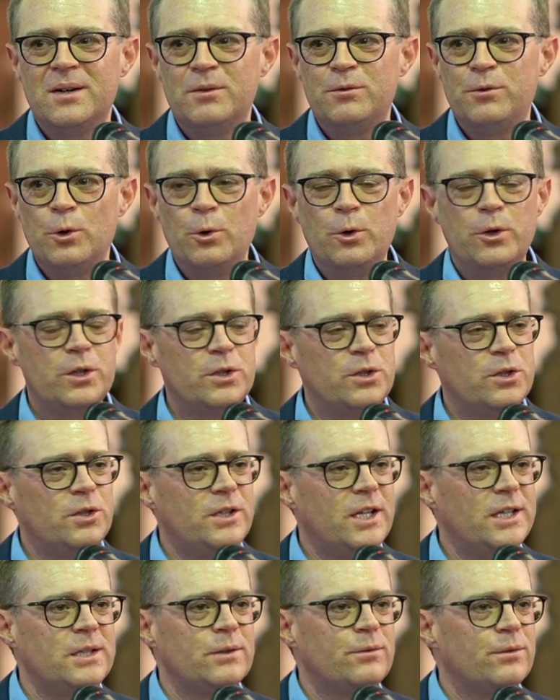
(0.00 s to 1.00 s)
folk that you
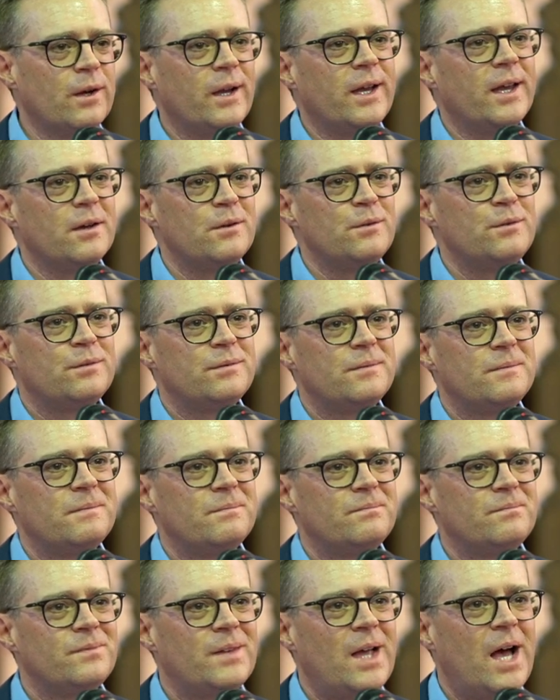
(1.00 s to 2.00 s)
need to forgive.
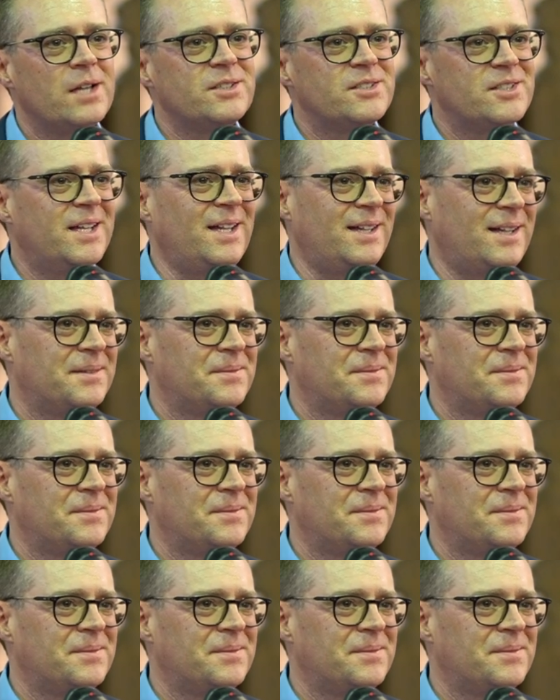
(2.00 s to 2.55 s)
Has he?